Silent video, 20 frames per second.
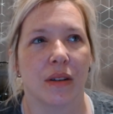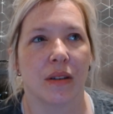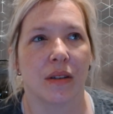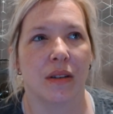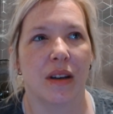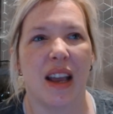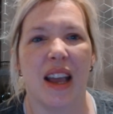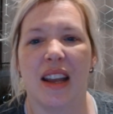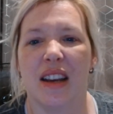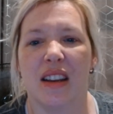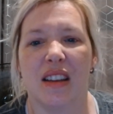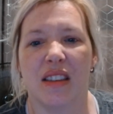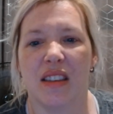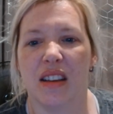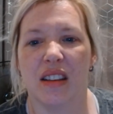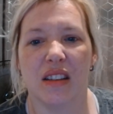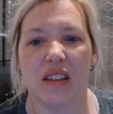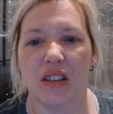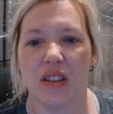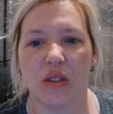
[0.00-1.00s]

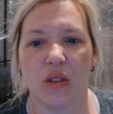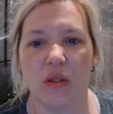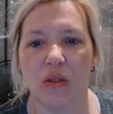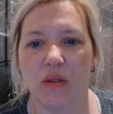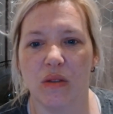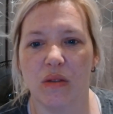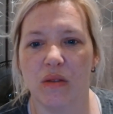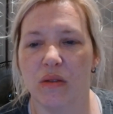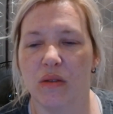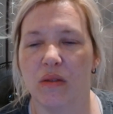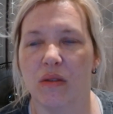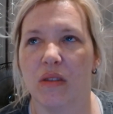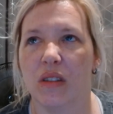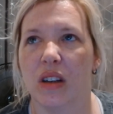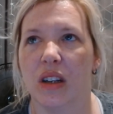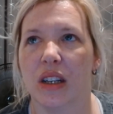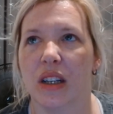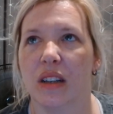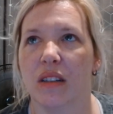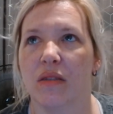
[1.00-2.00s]
anything that's on,
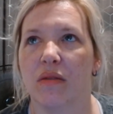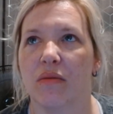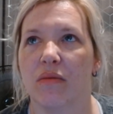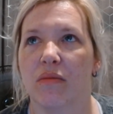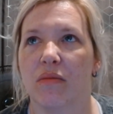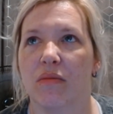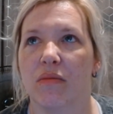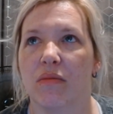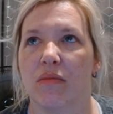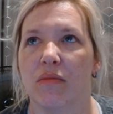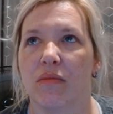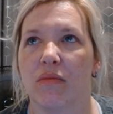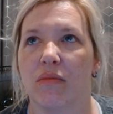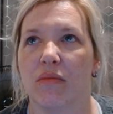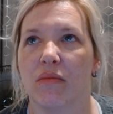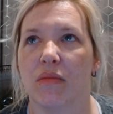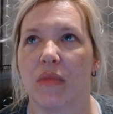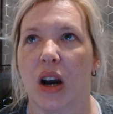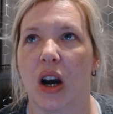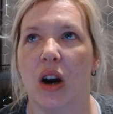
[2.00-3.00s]
like
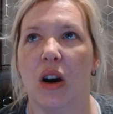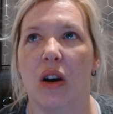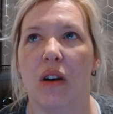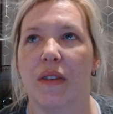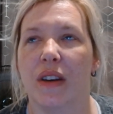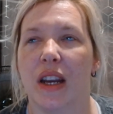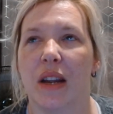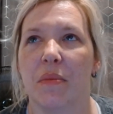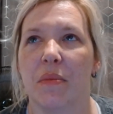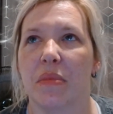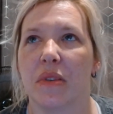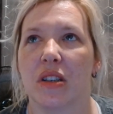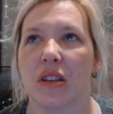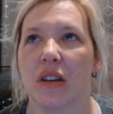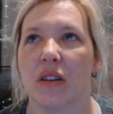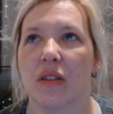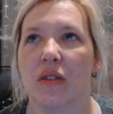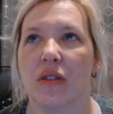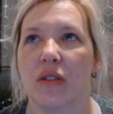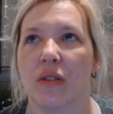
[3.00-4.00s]
half an
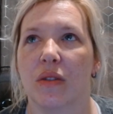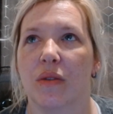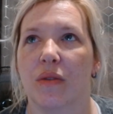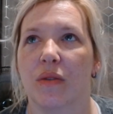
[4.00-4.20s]
episode of